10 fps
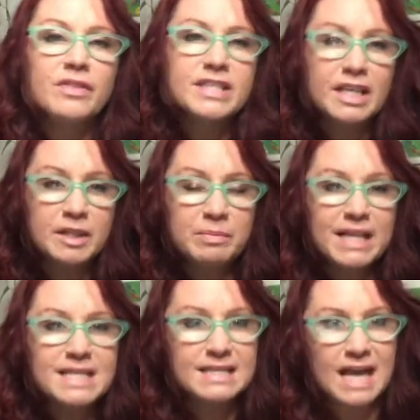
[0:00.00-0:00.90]
The sunken
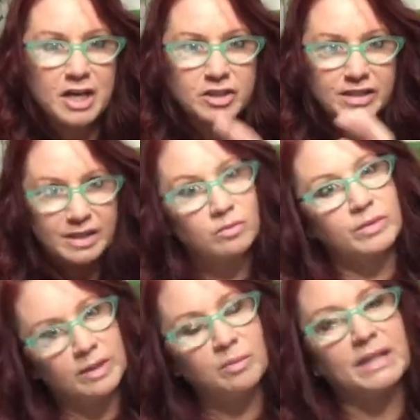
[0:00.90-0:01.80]
place is actually a
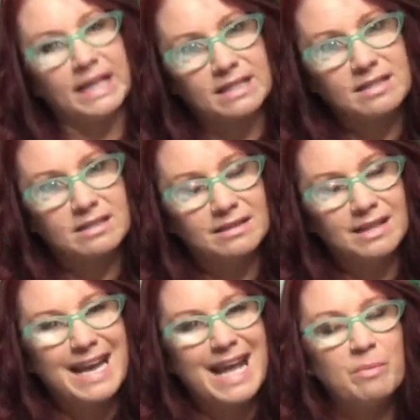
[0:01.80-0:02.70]
real place,
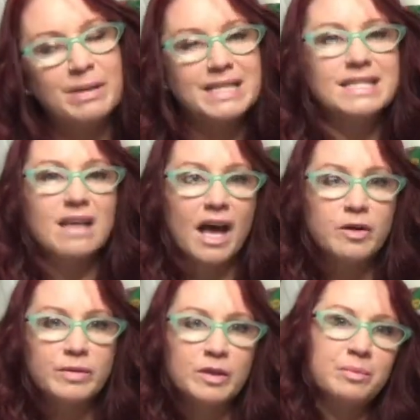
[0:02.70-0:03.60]
but it's not
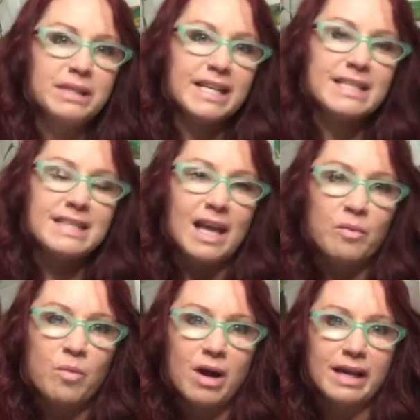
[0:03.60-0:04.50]
a real place
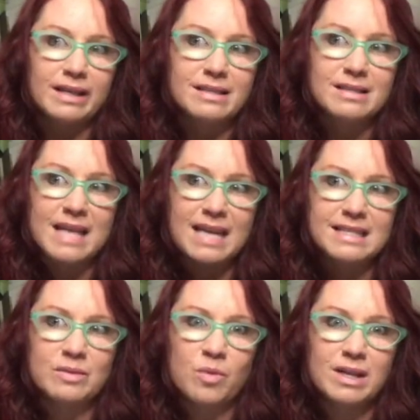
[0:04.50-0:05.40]
that was
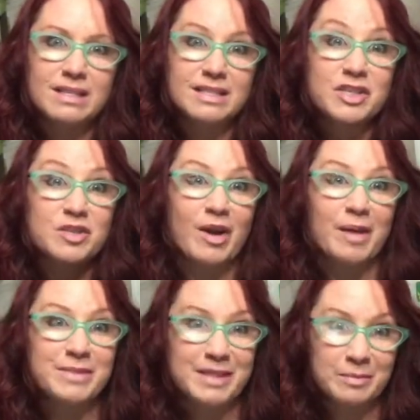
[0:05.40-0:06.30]
as it was
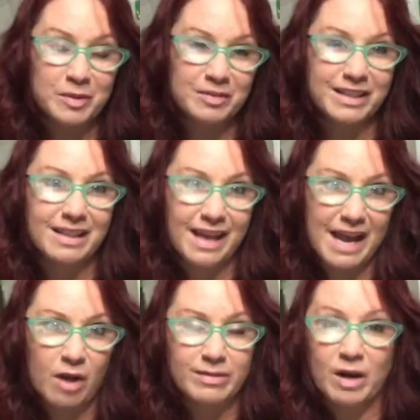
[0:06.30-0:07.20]
described in the movie Get Out.